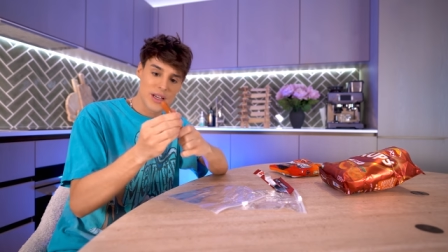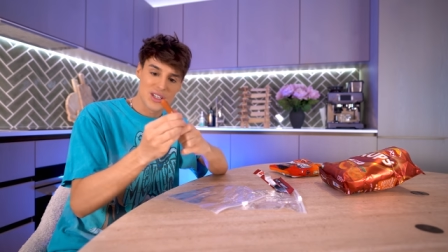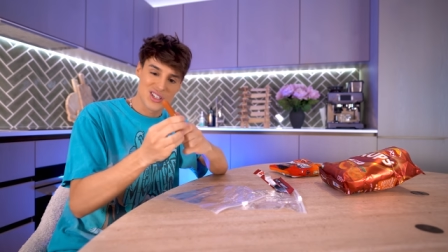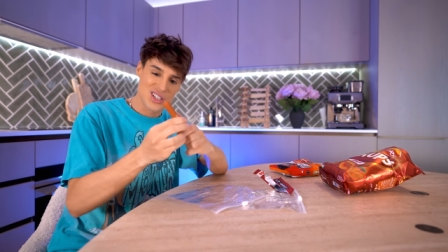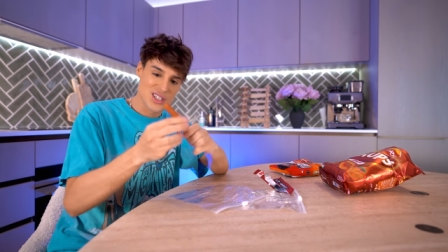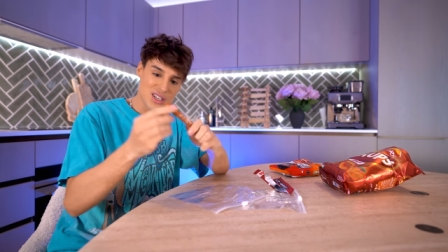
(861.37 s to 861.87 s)

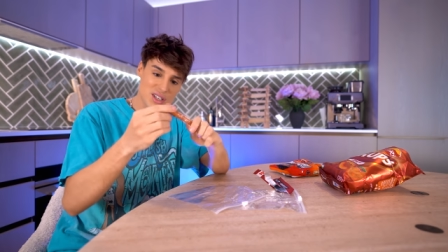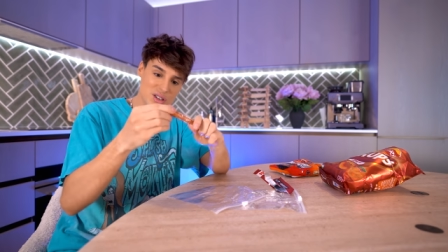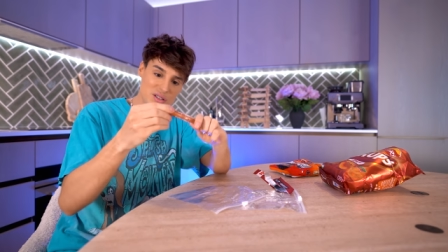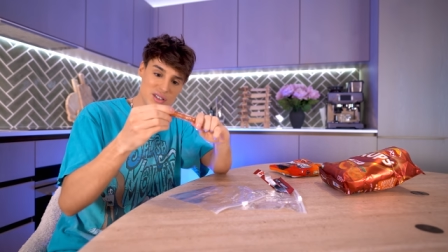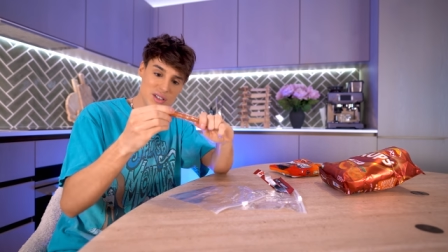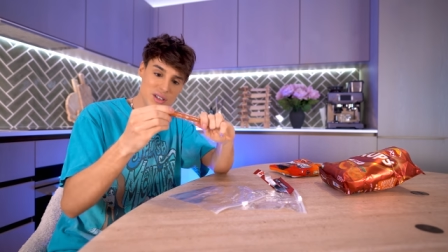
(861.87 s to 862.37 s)
It's just a
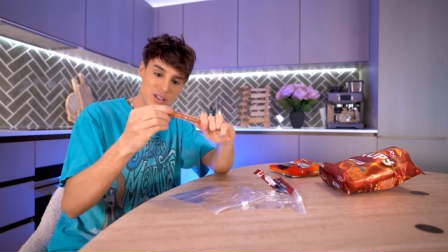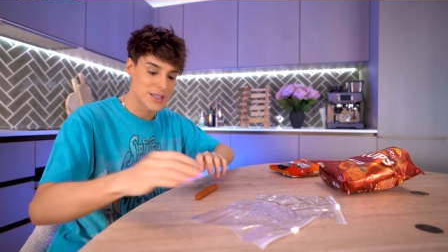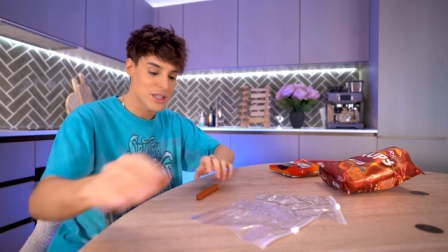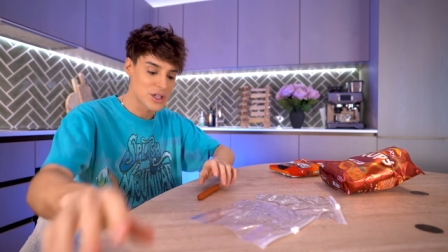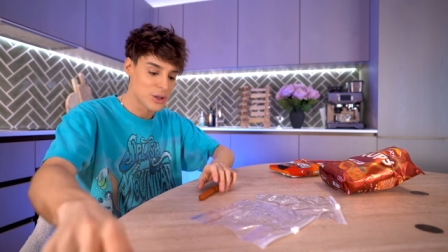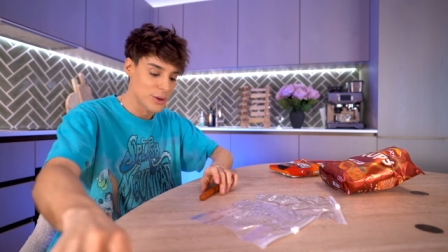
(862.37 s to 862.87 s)
sausage. It's
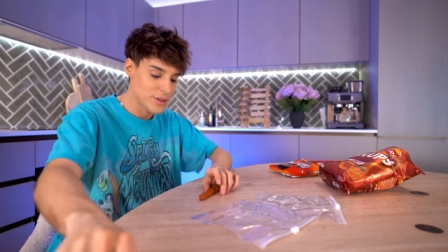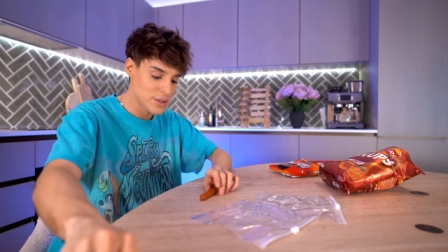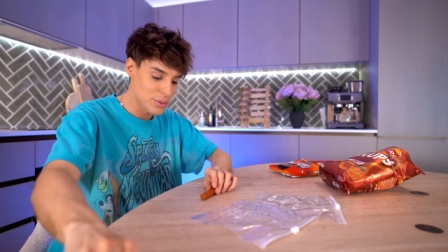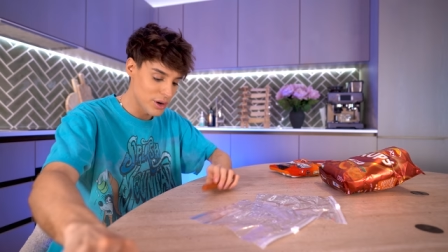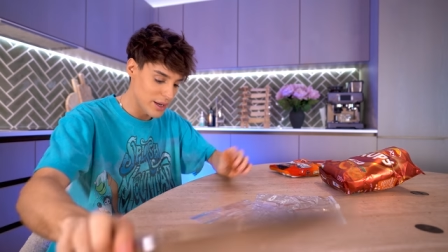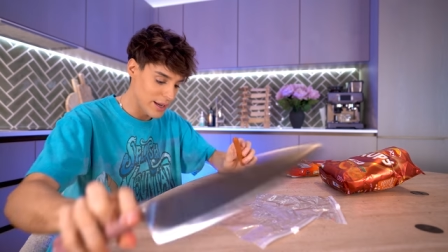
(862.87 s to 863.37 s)
as close as
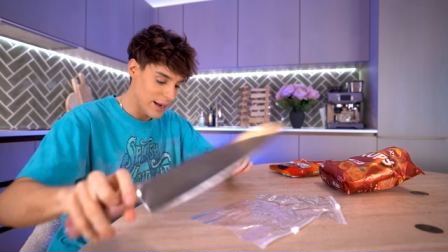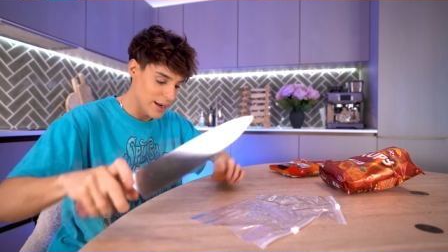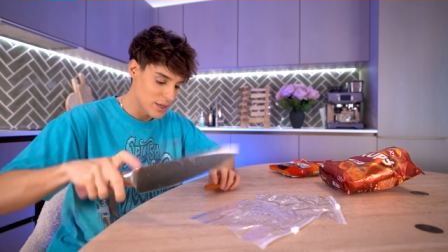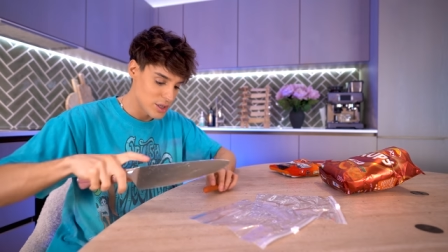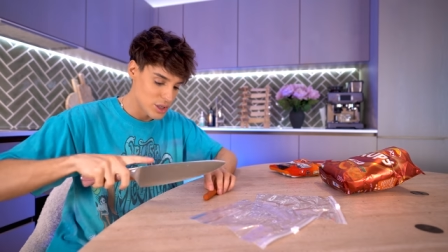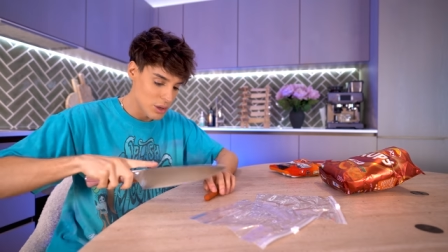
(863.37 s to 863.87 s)
we're gonna
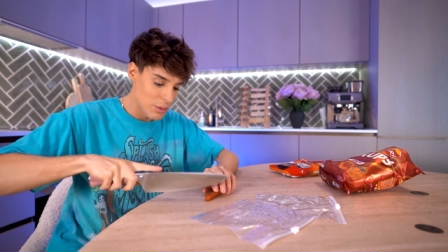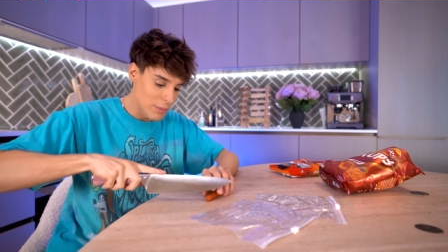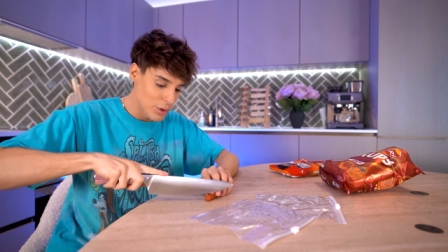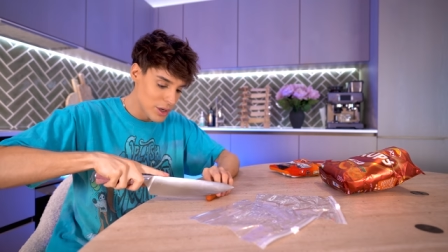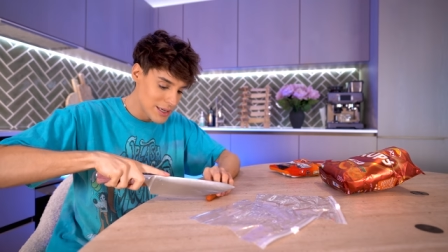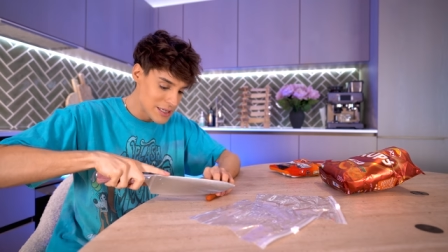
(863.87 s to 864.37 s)
get. So I'm
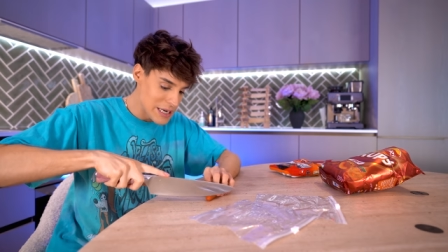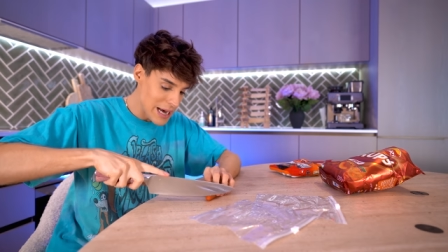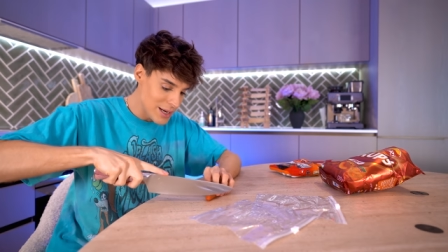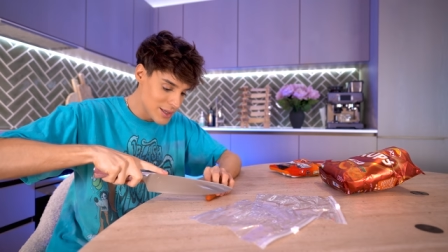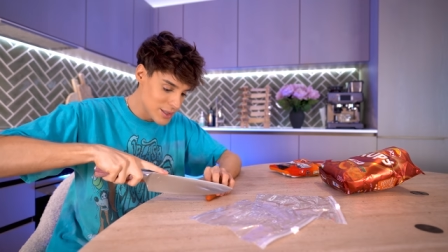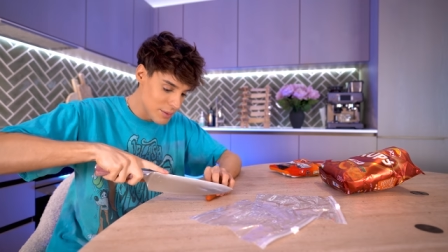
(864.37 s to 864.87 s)
gonna
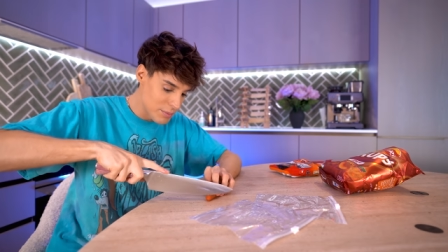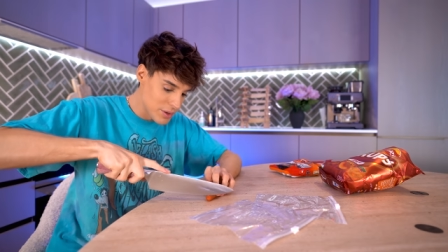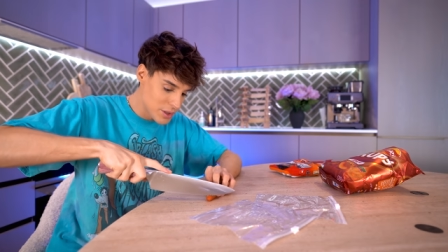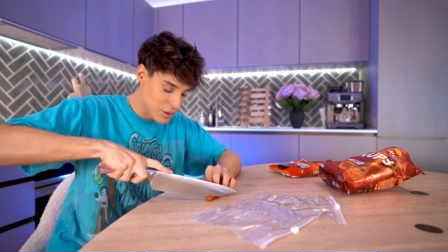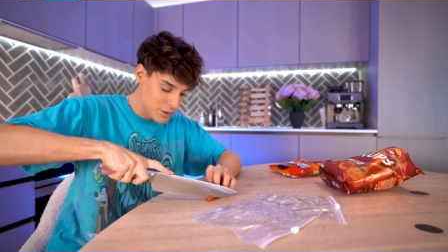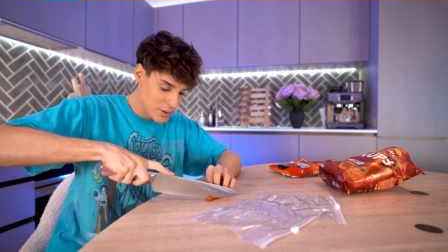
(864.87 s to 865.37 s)
dice up the
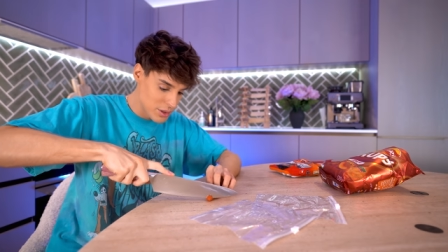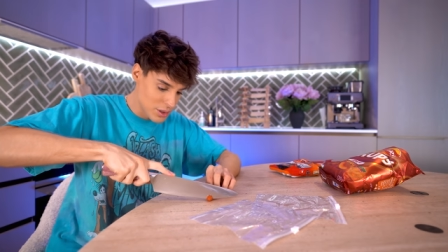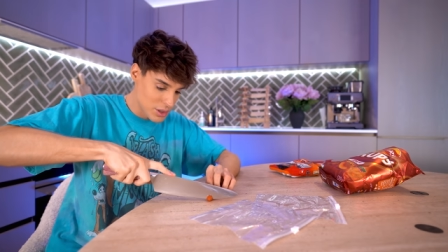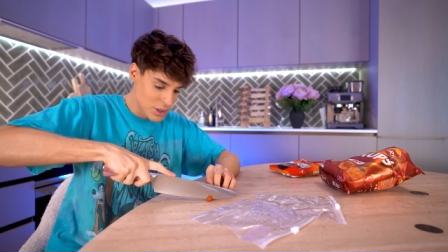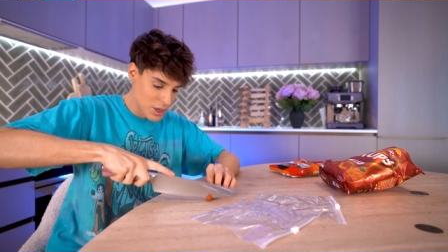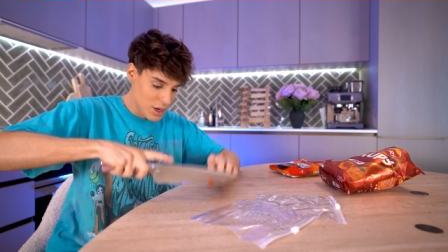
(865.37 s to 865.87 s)

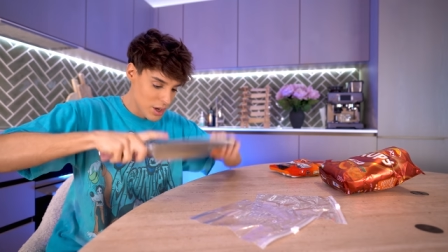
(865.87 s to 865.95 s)
sausage.